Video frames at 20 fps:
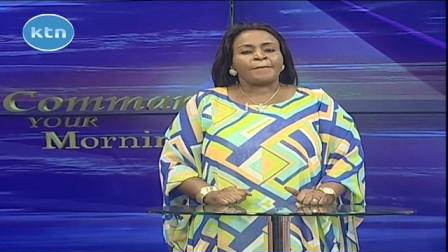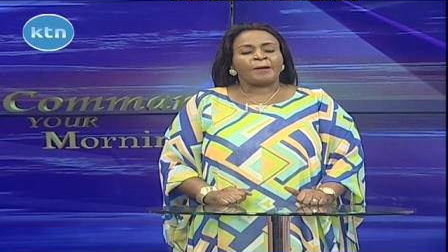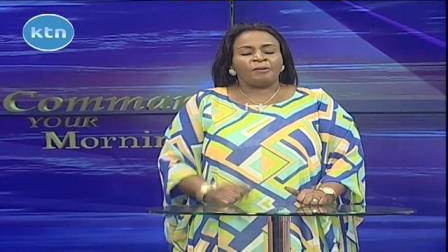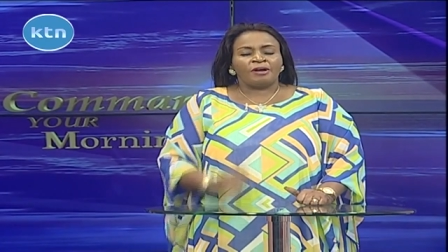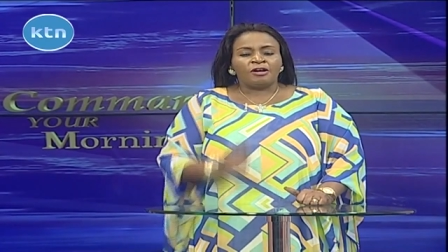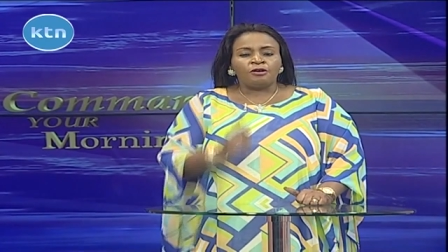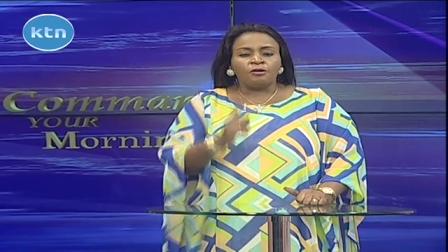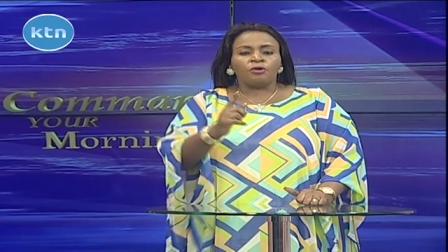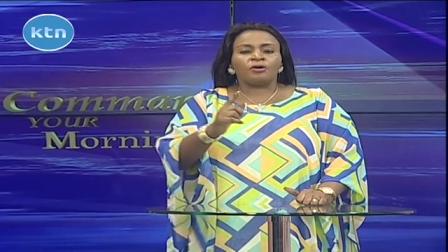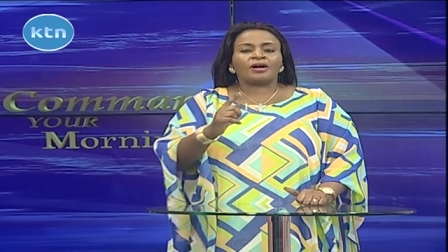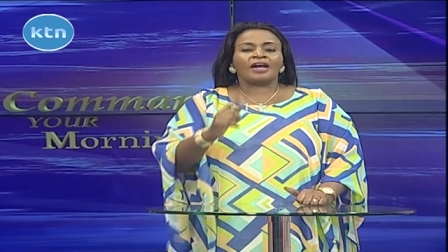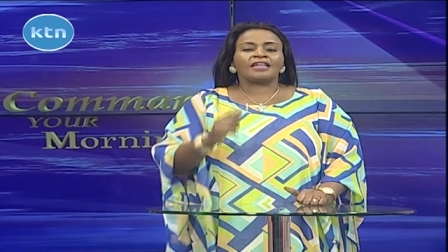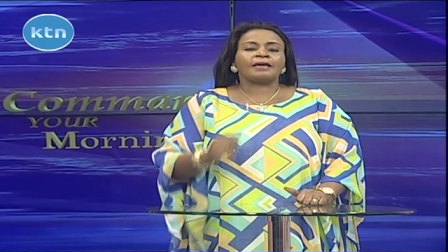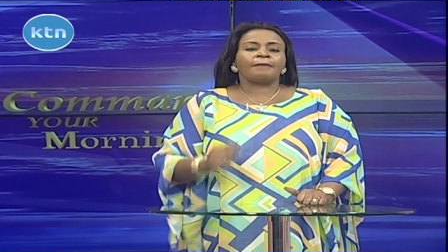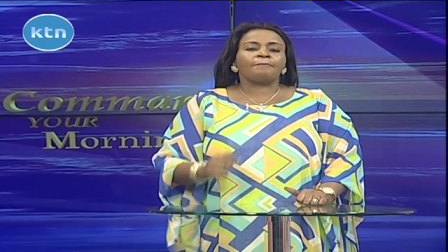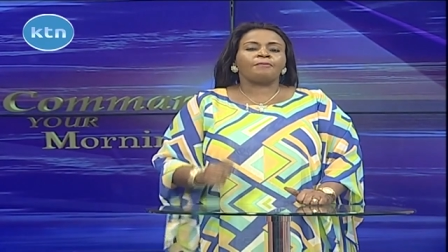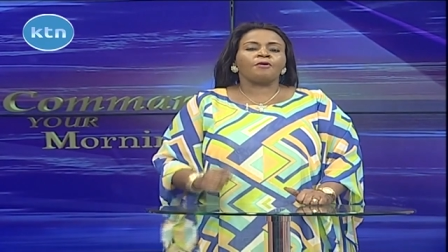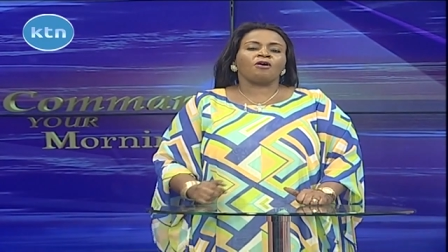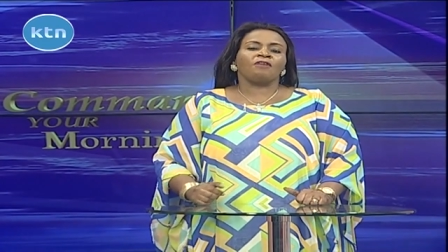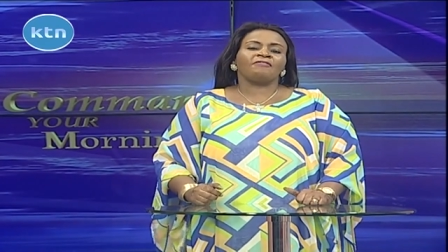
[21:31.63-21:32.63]
When you look at
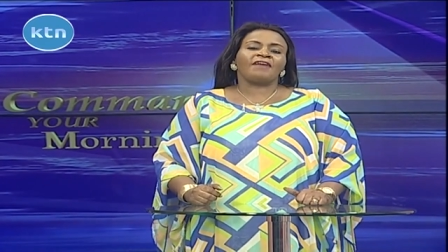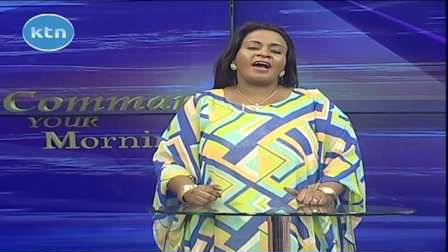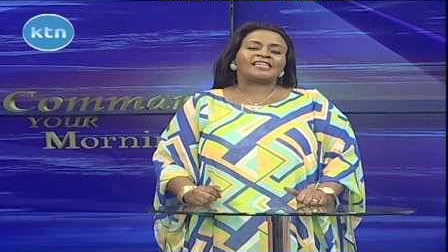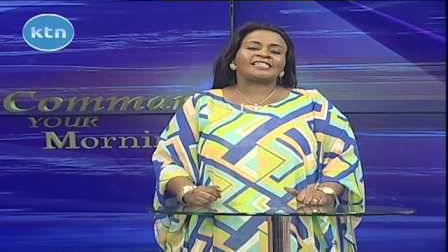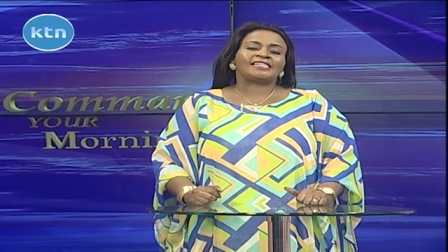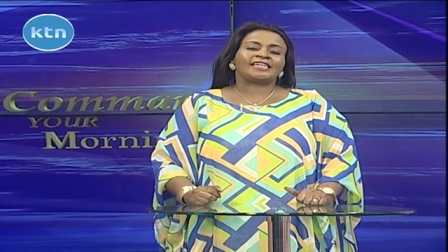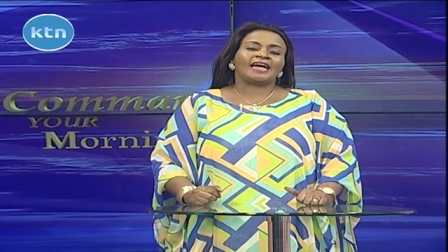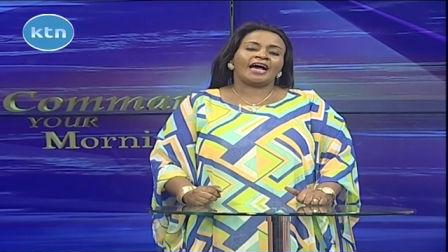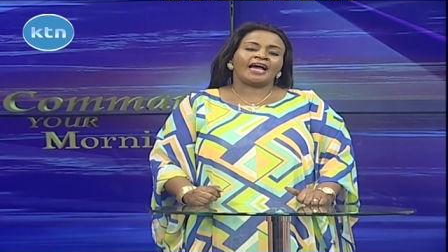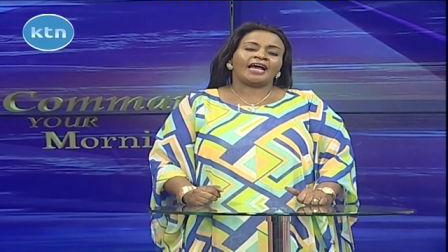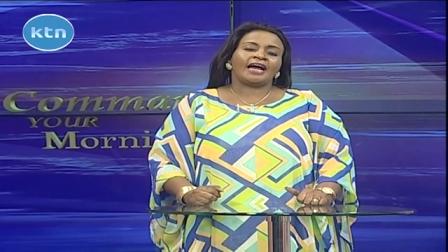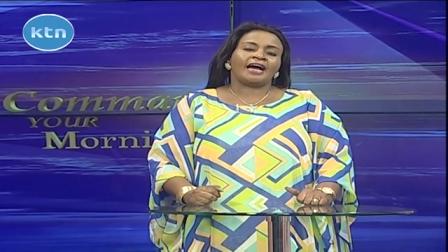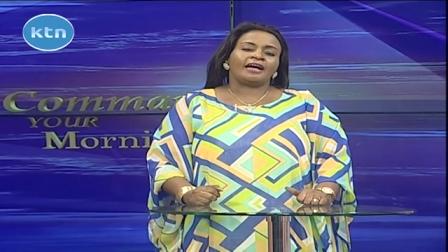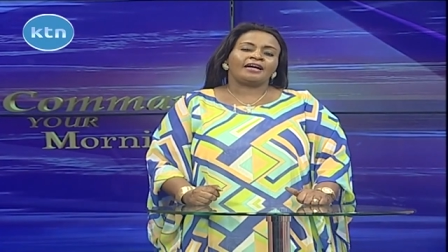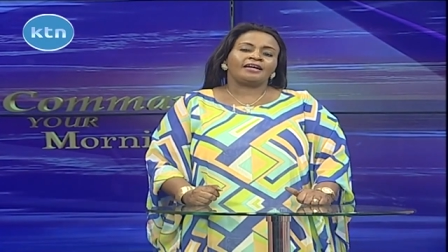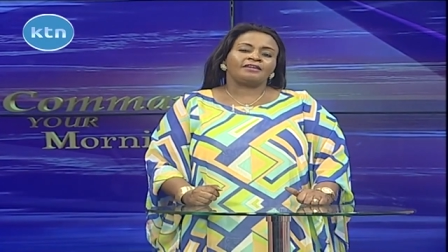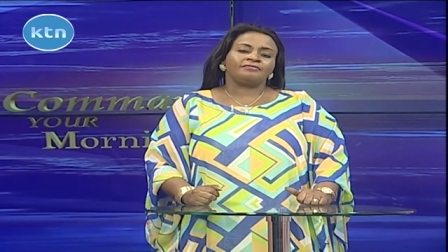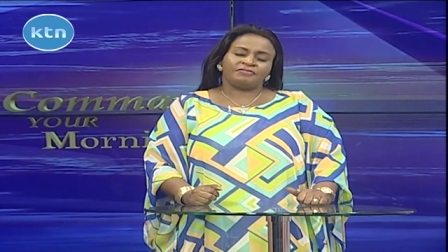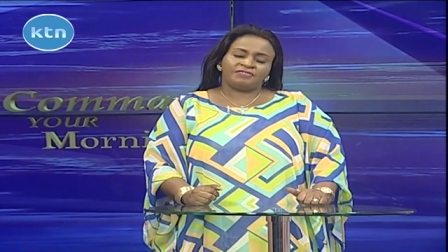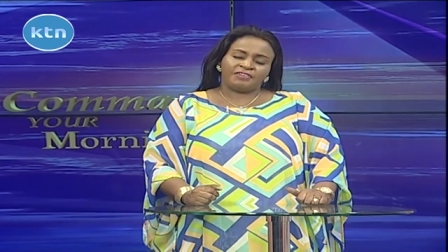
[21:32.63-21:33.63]
the book of Isaiah
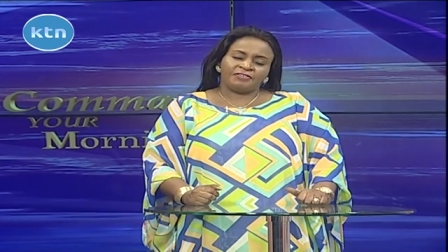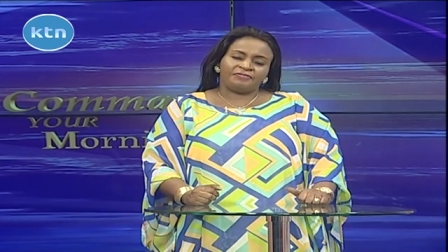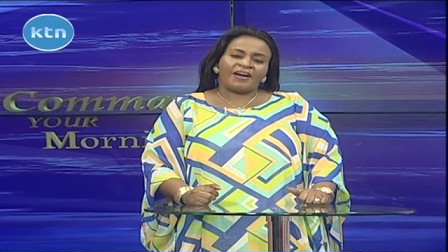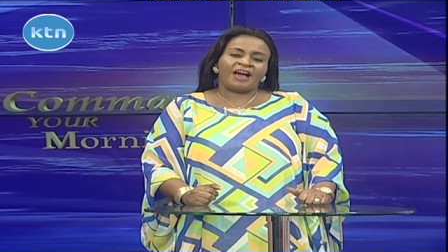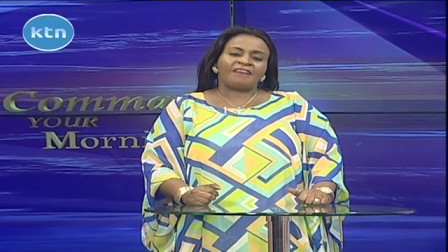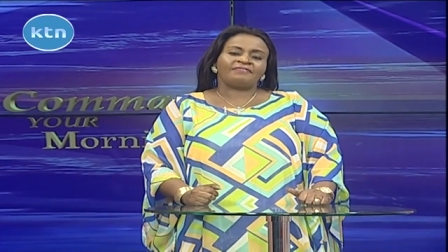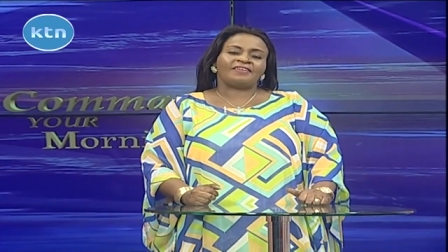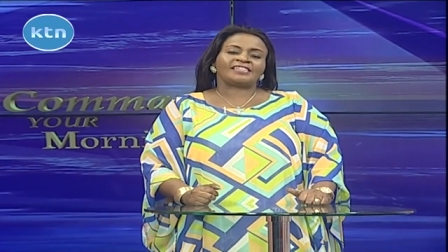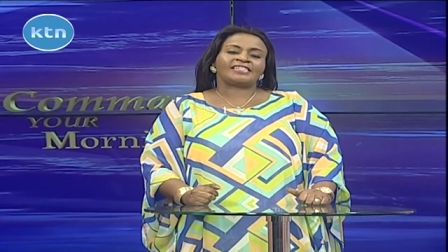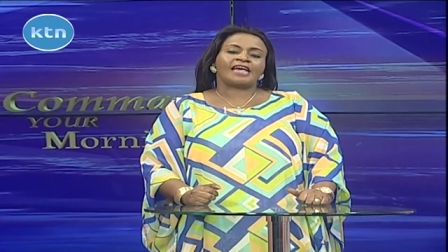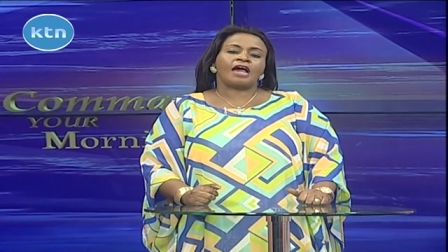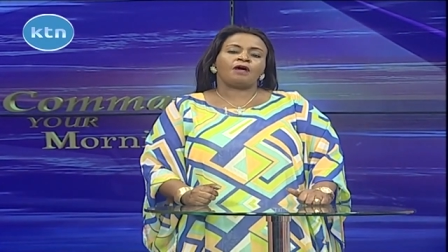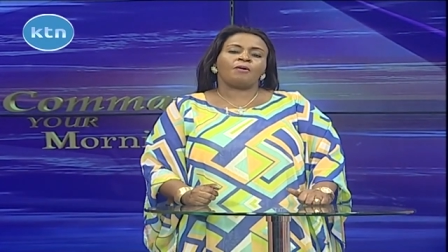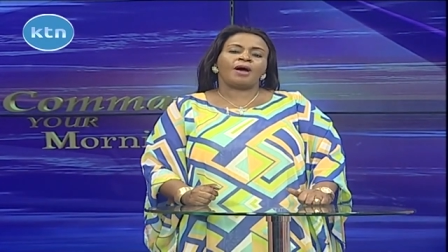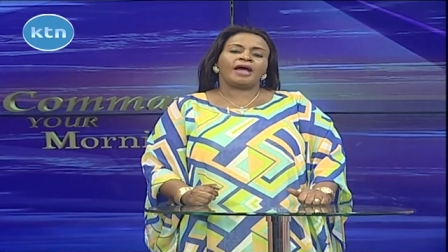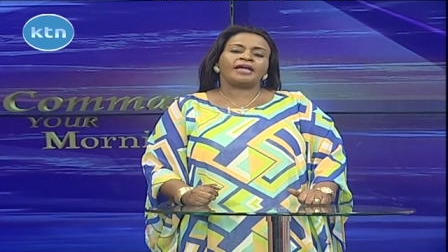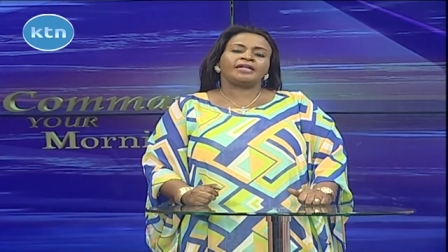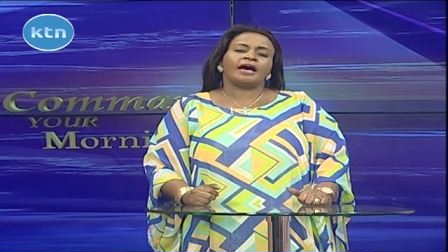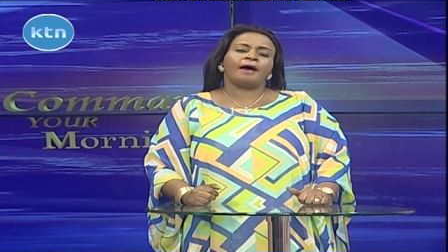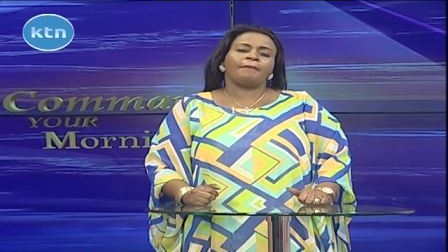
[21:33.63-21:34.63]
55, as I
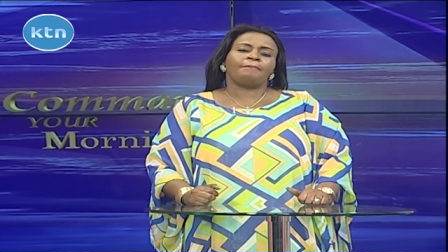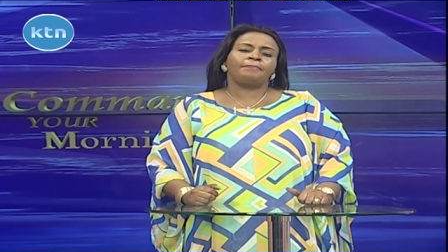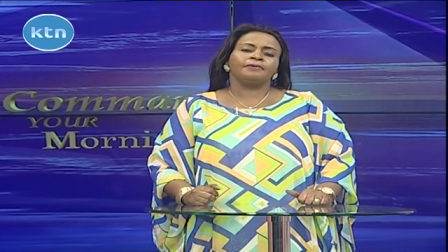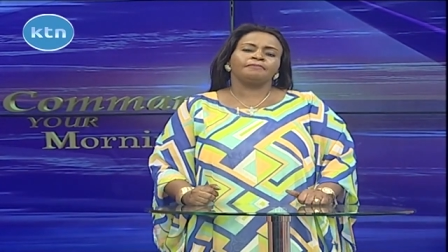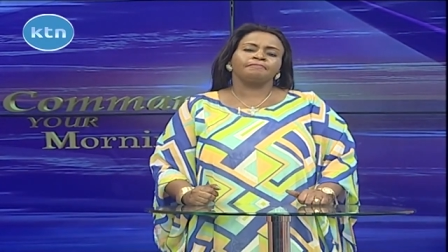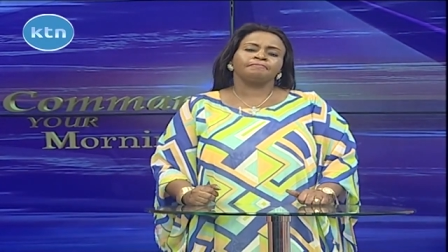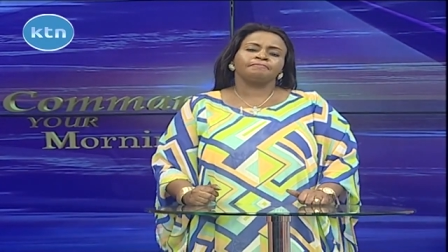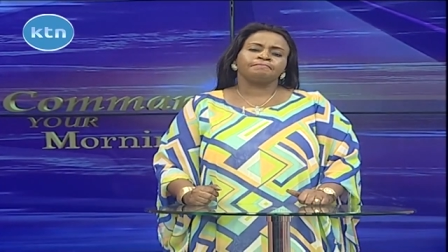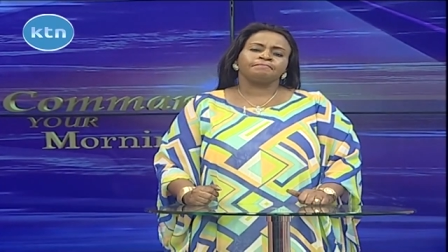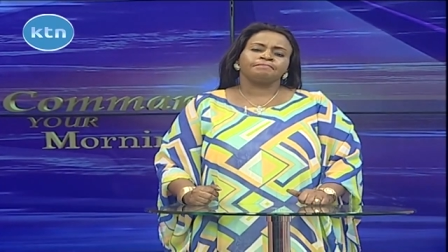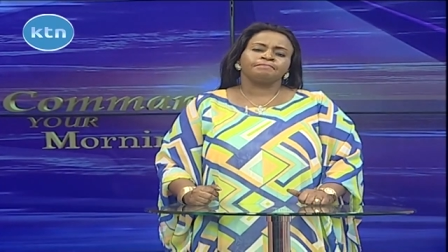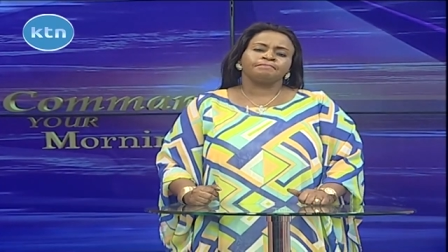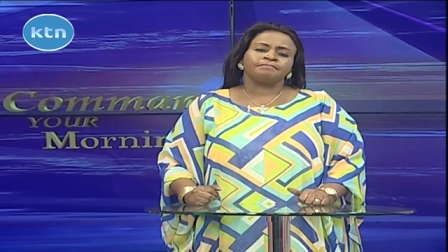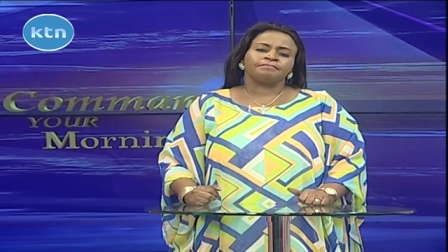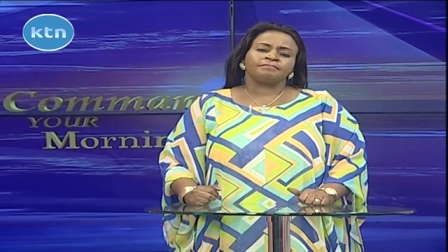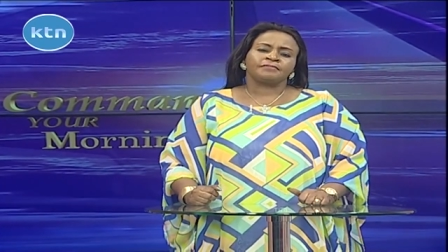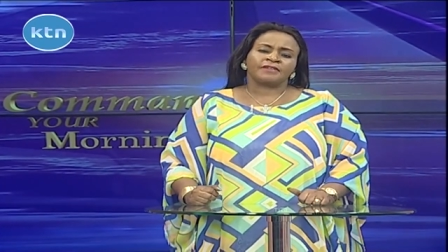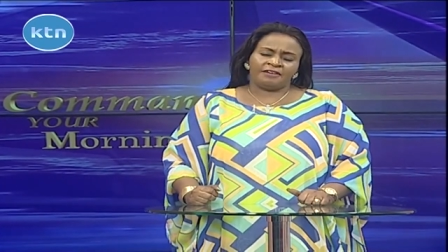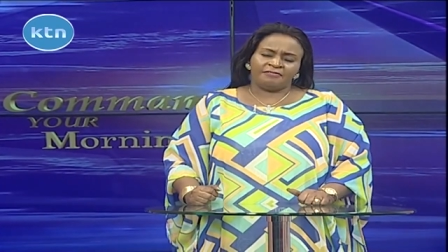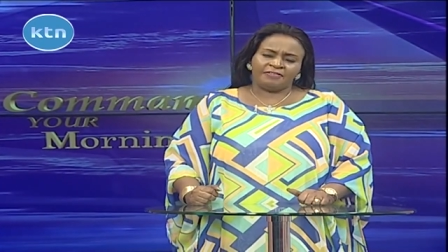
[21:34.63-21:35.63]
wind up,
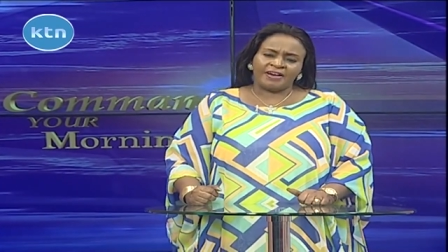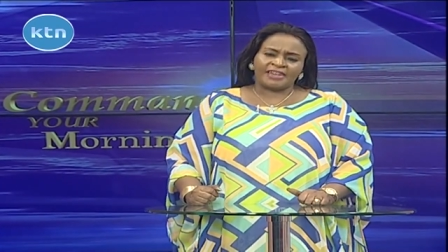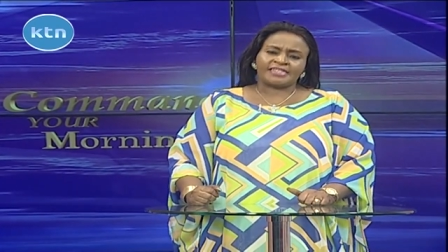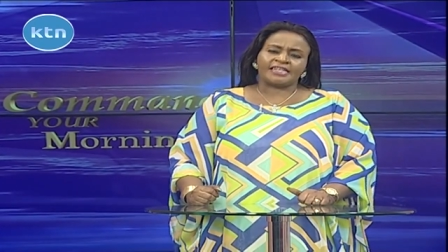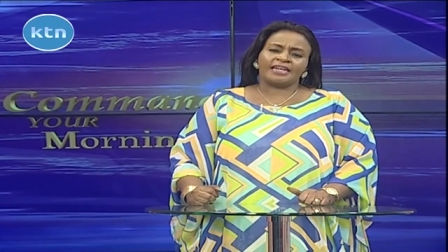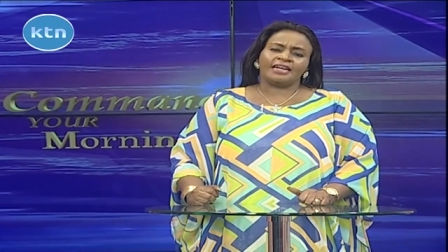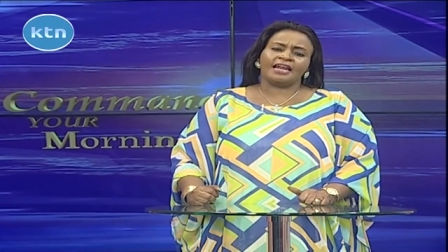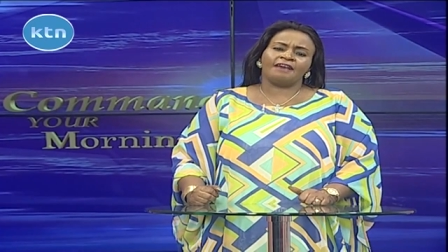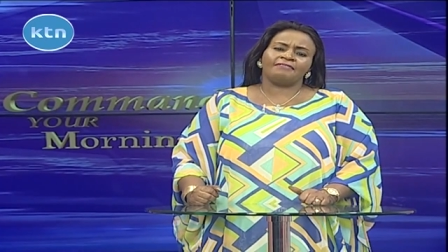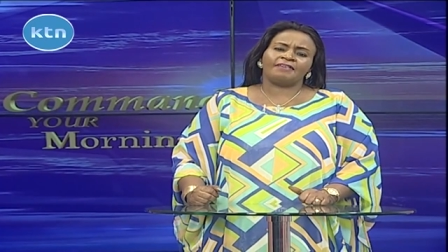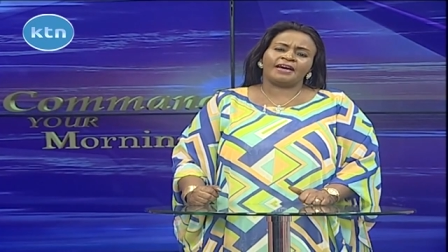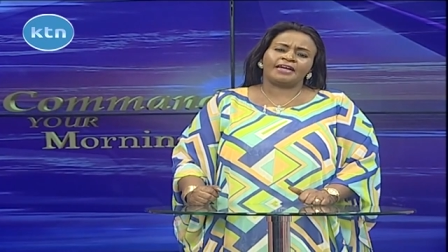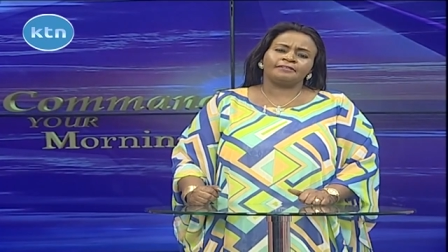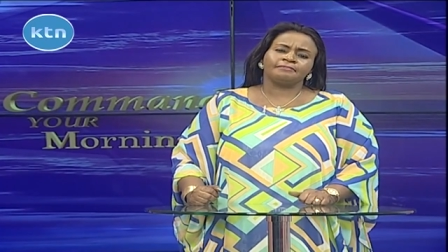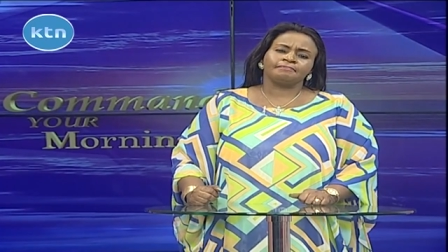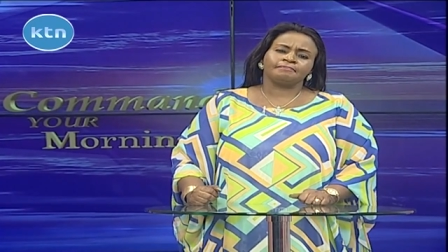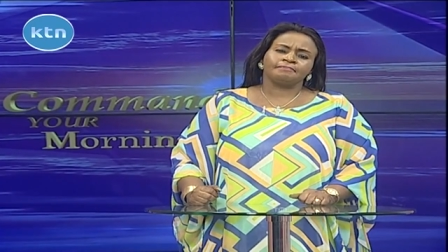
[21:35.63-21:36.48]
and verse 11,